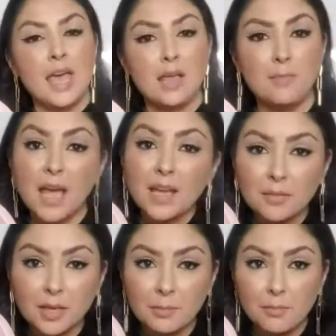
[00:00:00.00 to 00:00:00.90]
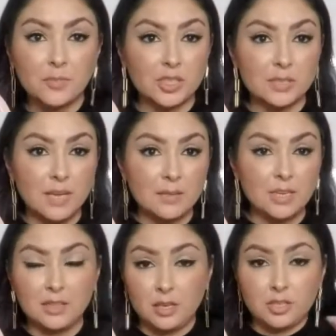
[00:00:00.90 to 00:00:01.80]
And maybe, just maybe,